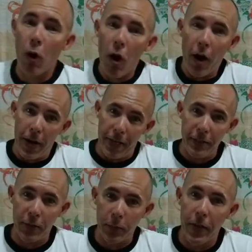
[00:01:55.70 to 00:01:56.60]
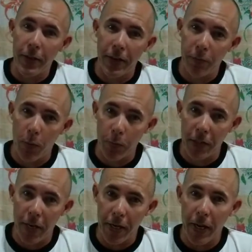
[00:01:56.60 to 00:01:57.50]
prize, the one that everyone
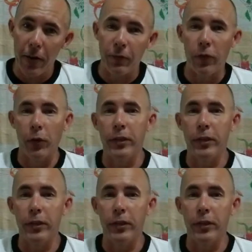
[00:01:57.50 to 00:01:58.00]
was hanging out for,